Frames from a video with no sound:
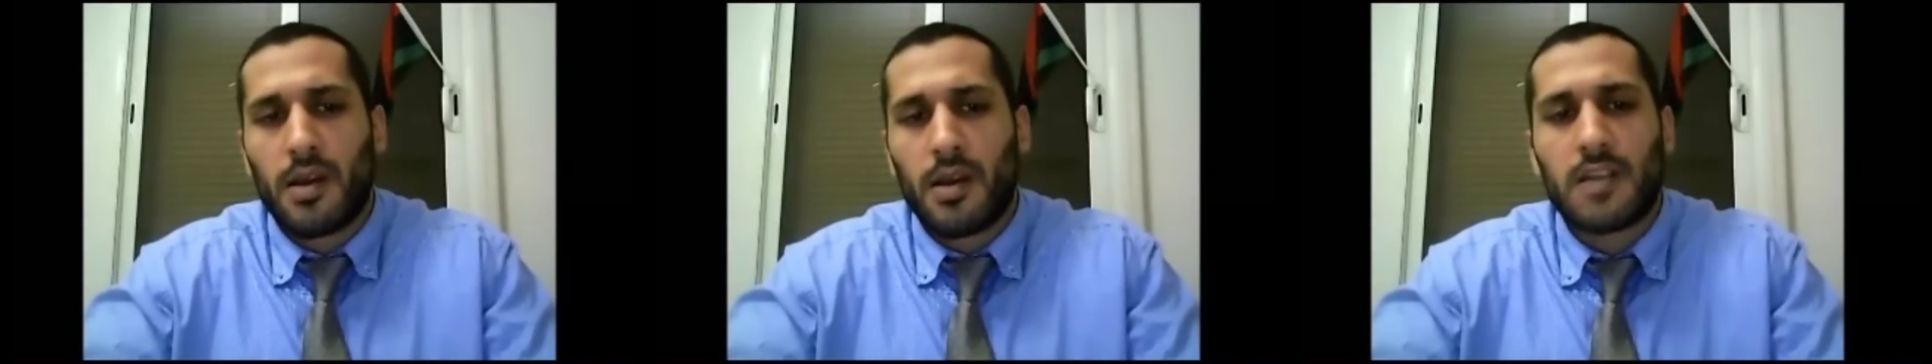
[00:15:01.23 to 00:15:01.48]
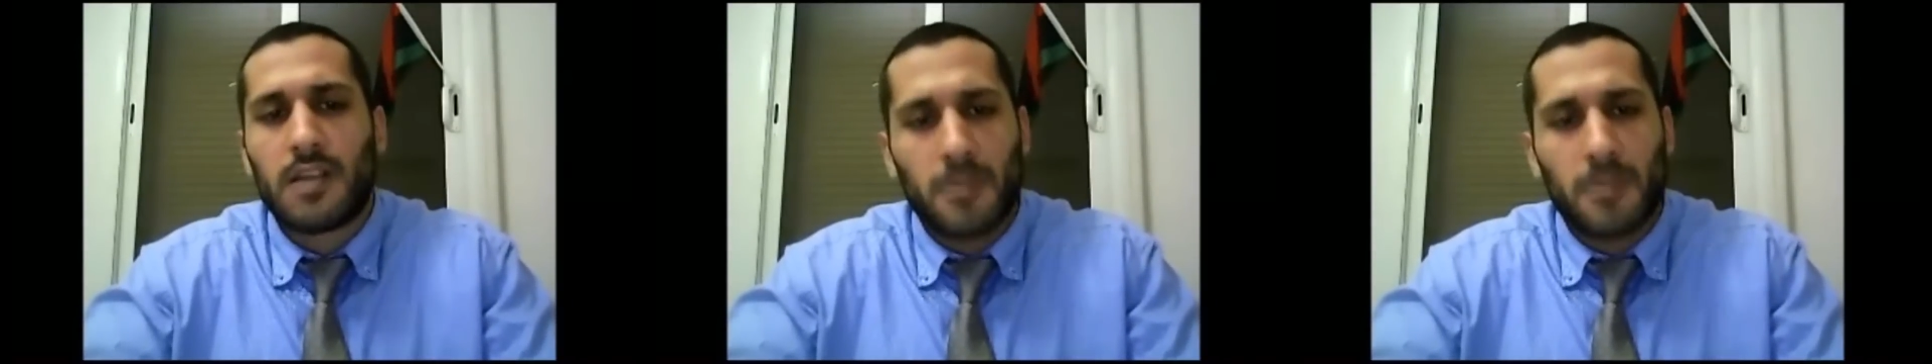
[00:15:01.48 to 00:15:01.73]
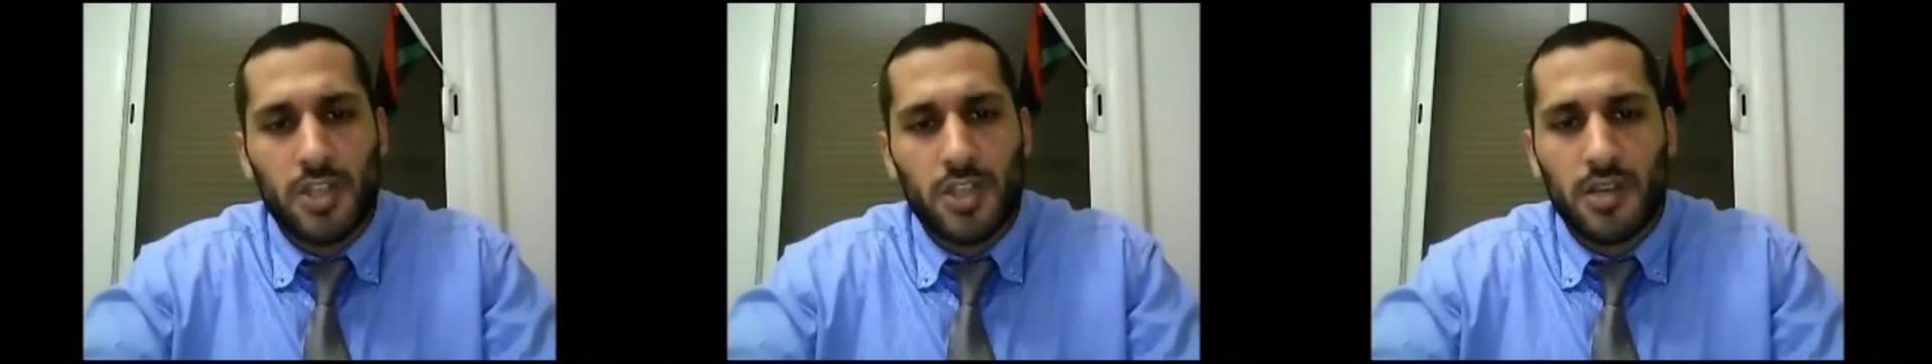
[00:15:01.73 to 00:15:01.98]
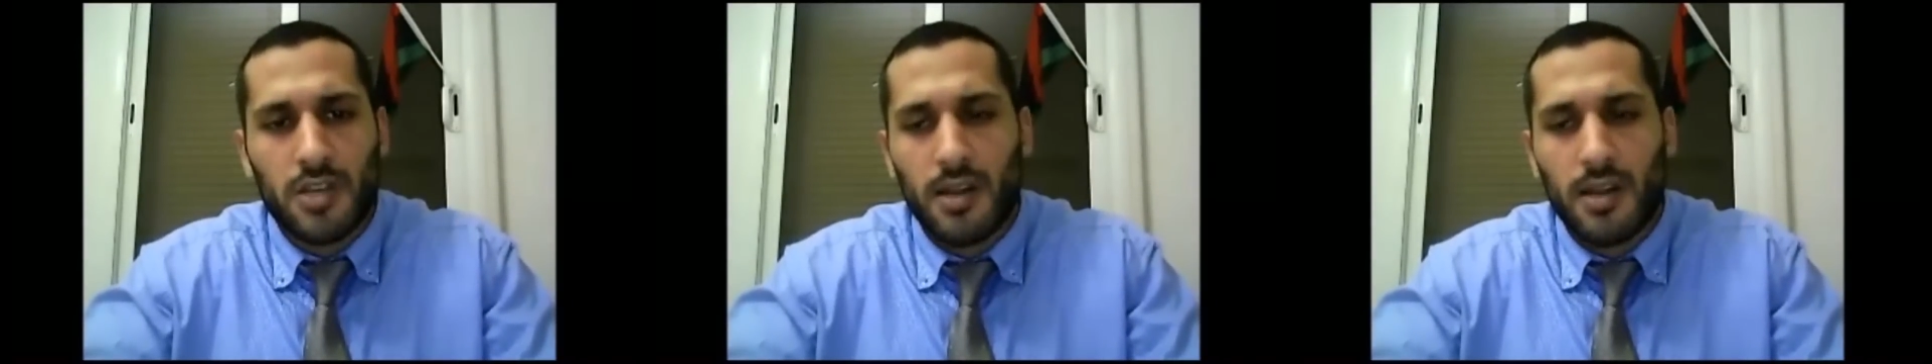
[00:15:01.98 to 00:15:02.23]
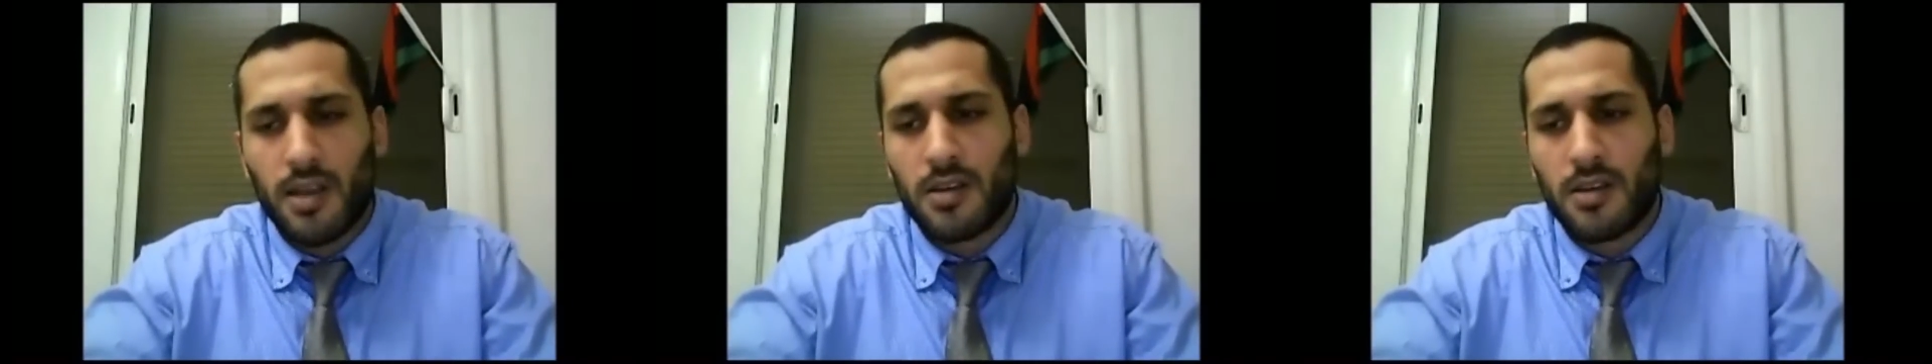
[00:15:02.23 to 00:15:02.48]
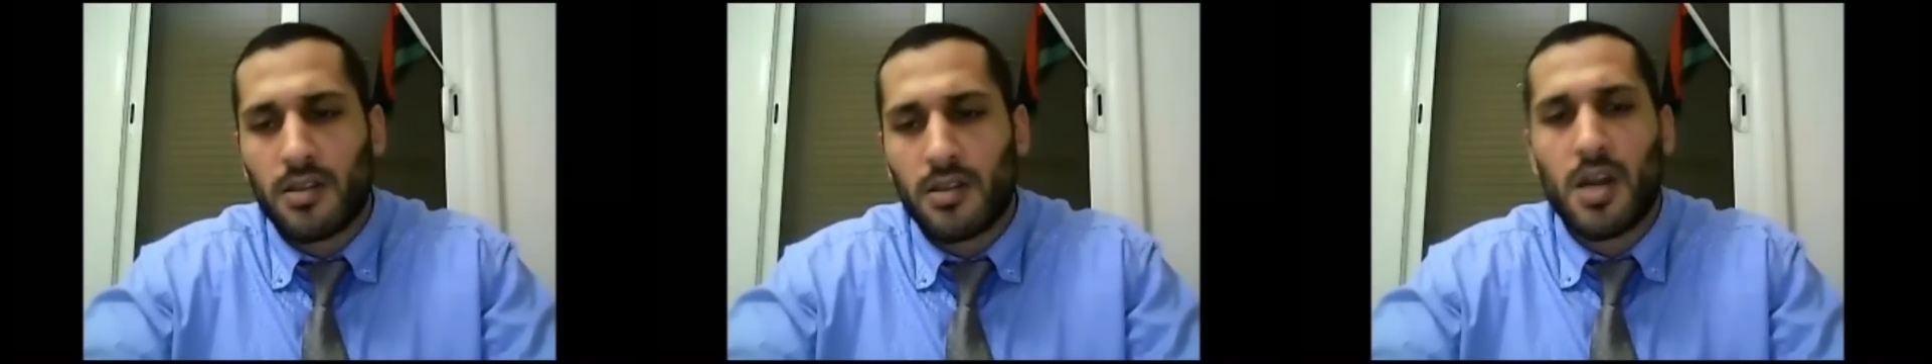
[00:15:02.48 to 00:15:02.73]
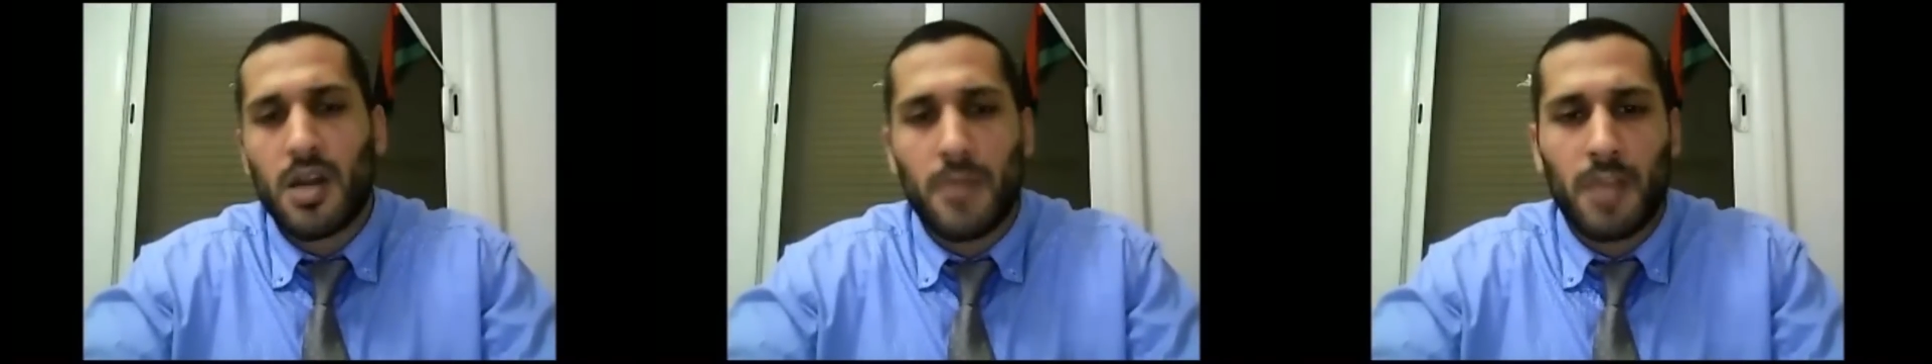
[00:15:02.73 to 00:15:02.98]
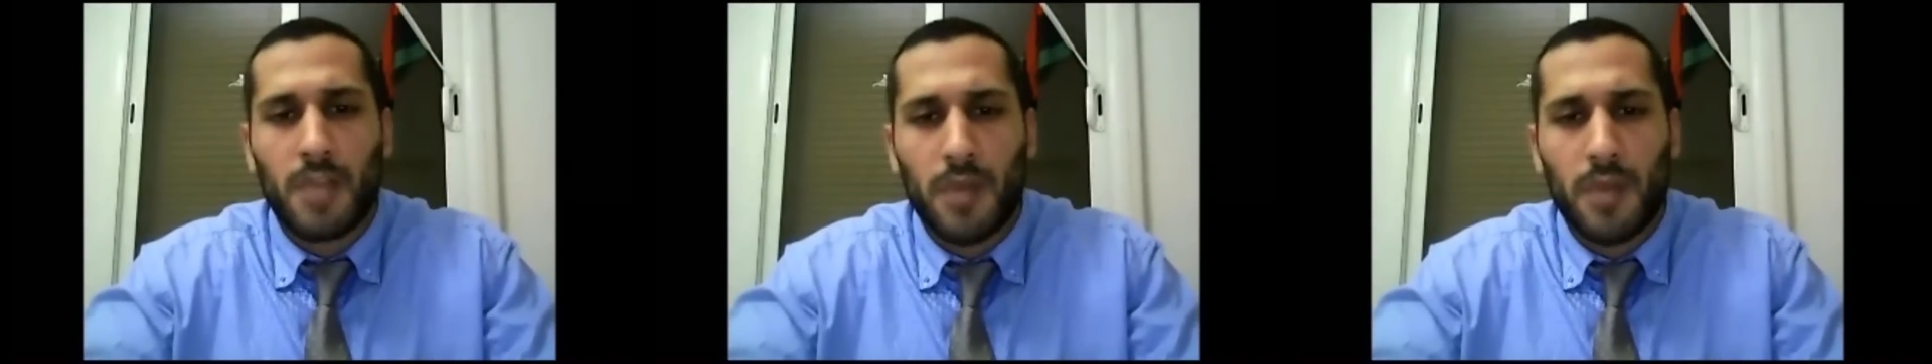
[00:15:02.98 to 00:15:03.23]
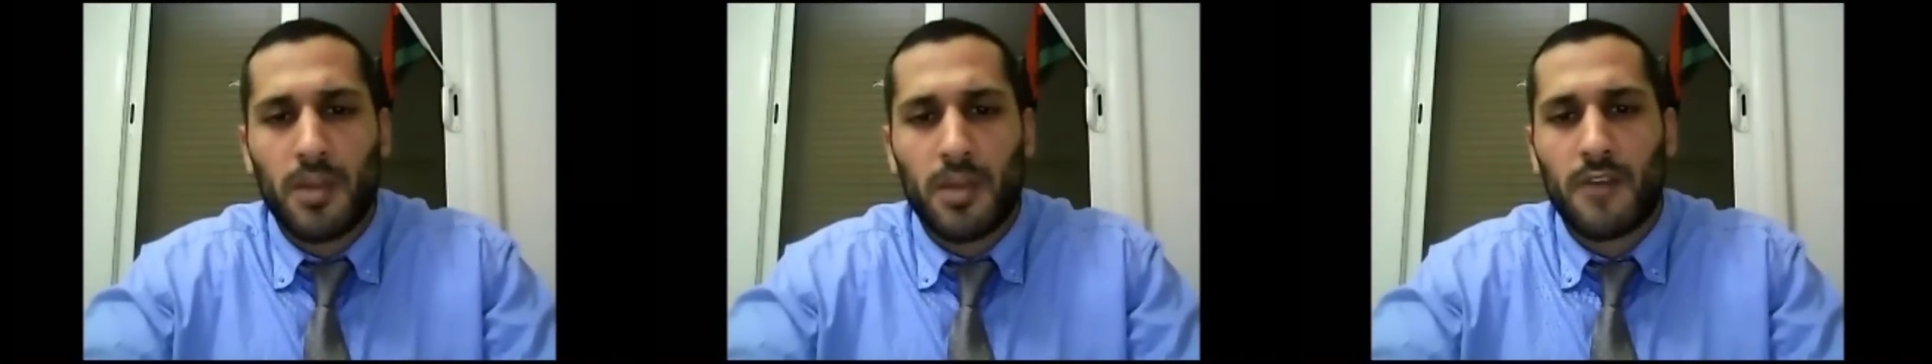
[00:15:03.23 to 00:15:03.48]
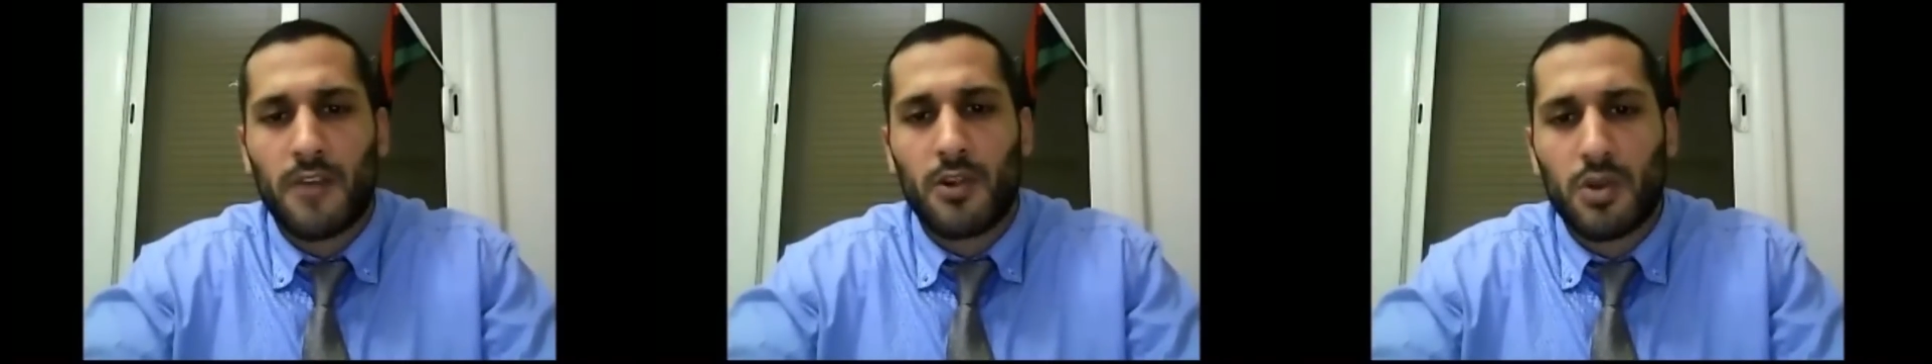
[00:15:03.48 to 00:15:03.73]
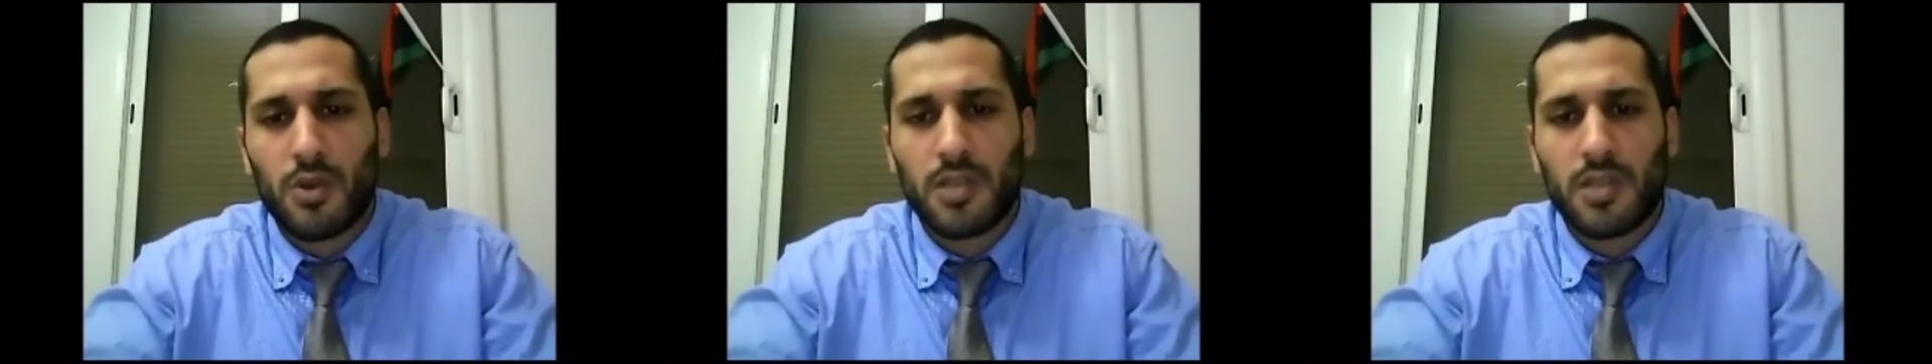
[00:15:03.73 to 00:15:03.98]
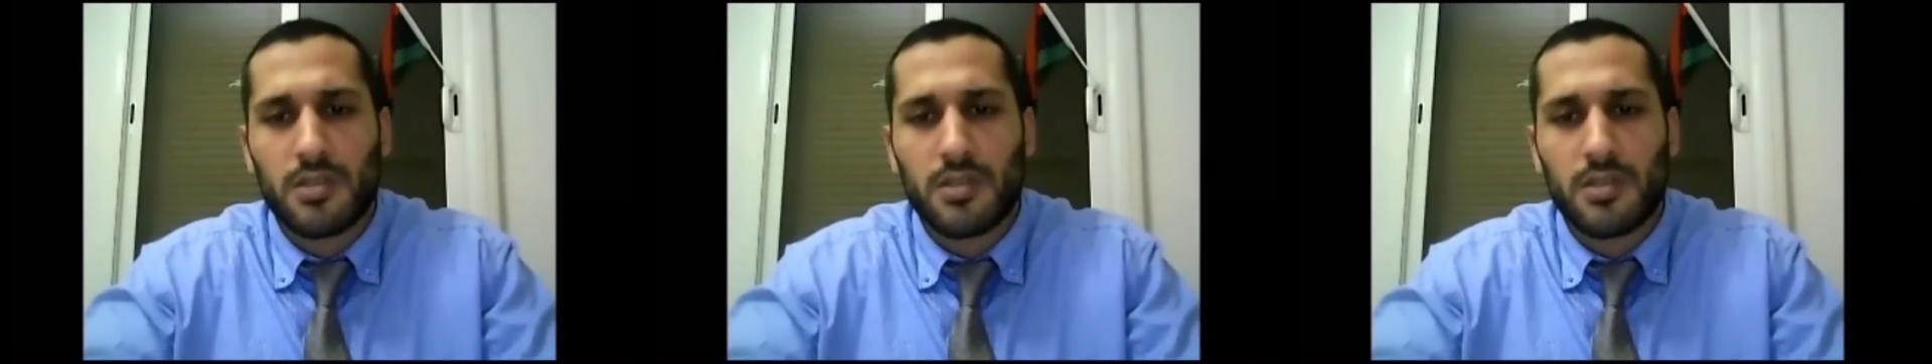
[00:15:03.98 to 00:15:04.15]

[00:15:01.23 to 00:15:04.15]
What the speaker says: As I mentioned earlier, not many people have looked at this